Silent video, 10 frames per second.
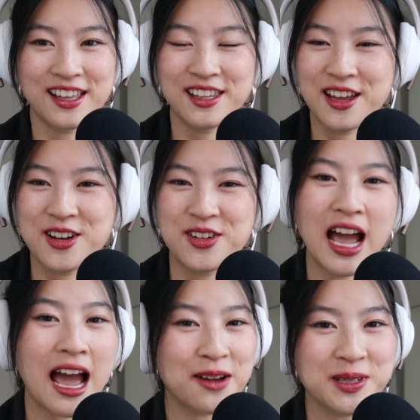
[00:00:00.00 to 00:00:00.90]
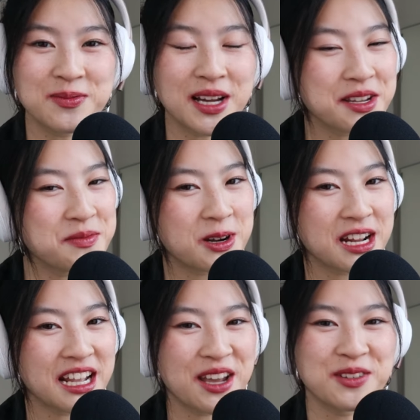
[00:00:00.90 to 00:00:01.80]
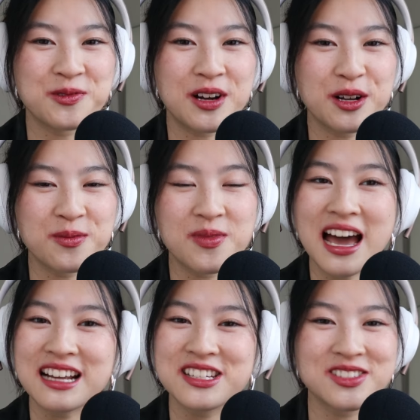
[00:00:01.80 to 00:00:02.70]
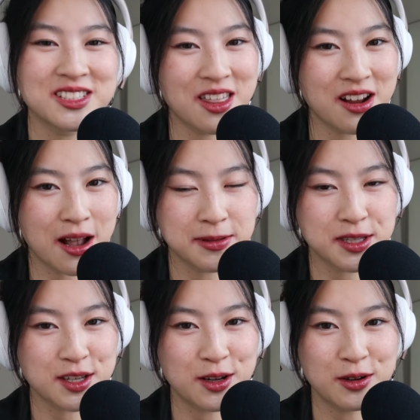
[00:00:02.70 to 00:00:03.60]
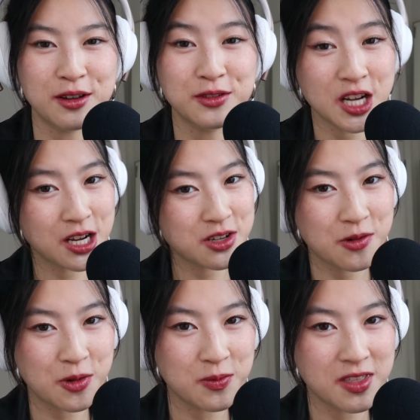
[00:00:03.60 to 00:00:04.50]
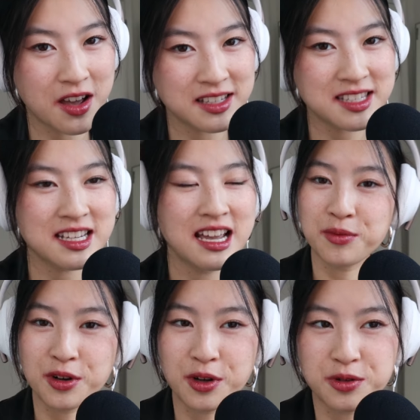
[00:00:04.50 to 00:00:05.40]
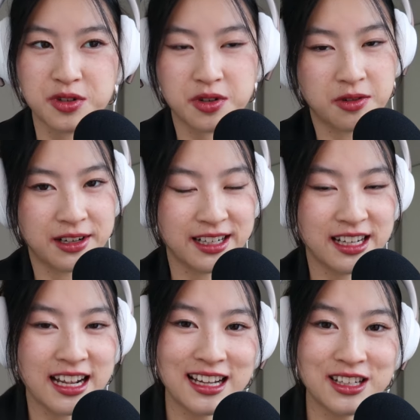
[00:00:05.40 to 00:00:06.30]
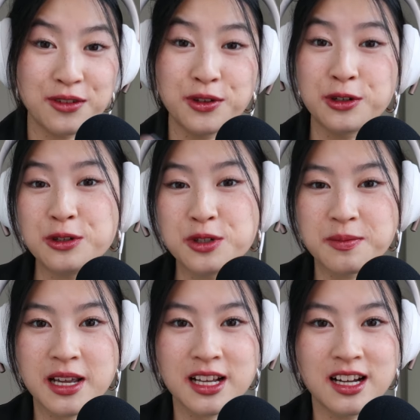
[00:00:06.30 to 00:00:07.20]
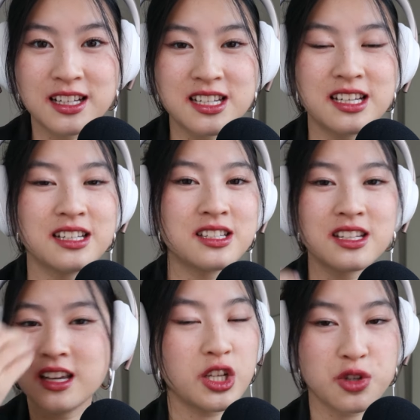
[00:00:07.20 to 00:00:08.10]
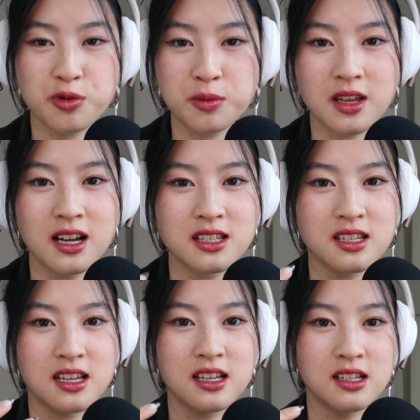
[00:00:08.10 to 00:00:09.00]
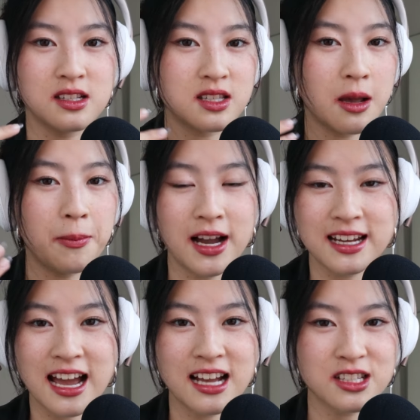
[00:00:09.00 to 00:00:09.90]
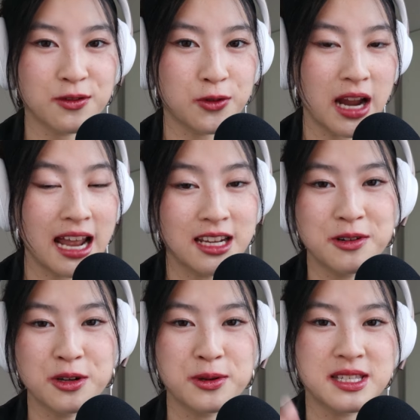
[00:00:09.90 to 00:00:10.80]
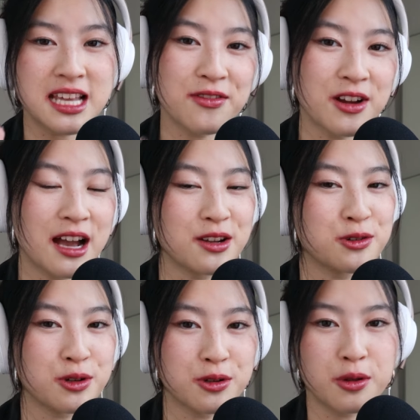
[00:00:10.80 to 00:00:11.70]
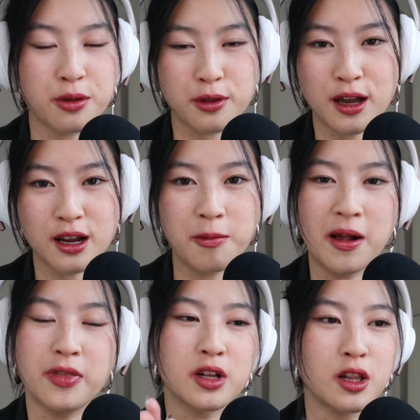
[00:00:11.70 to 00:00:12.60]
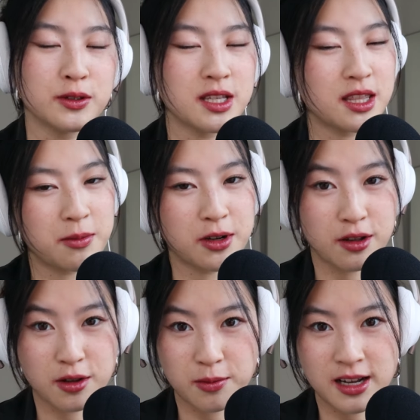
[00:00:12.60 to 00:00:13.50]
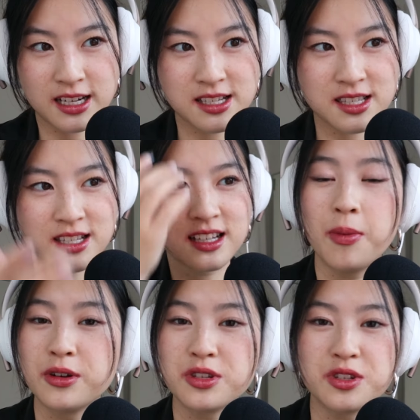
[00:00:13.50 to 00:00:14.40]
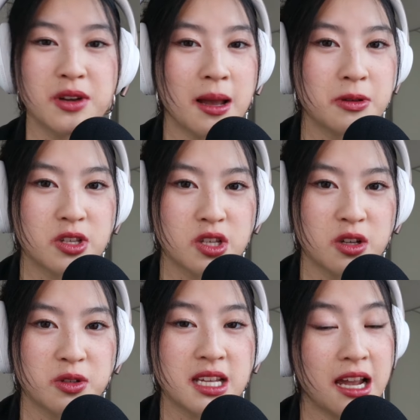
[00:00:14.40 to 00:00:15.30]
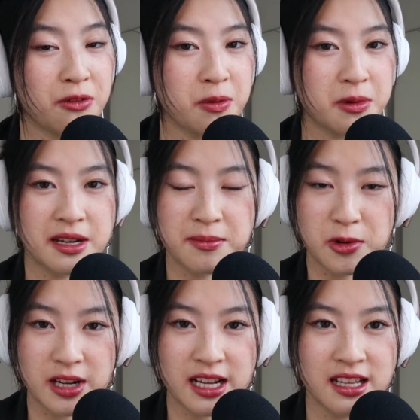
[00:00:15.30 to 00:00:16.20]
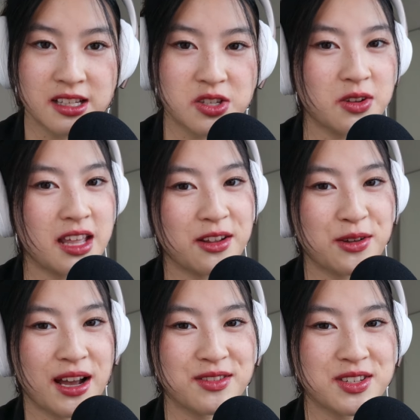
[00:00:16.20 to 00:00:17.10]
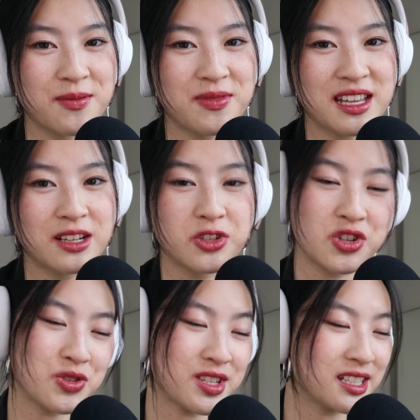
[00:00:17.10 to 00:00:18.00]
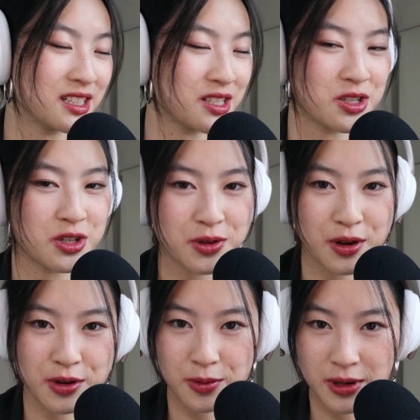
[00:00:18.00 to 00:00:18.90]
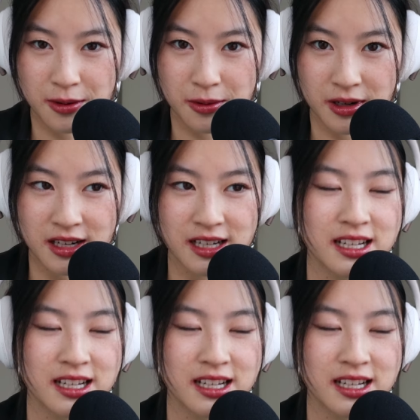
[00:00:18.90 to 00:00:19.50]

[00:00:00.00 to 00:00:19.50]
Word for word: Hello, happy Monday morning, and welcome back to another episode of Changing Room Thoughts. I'm your host, Karina, and if you're new to my content, Changing Room Thoughts is a podcast for anyone who has ever had a critical thought about the clothes that they put on their bodies. I post new episodes every Monday morning so that you have something juicy to listen to on your way to work.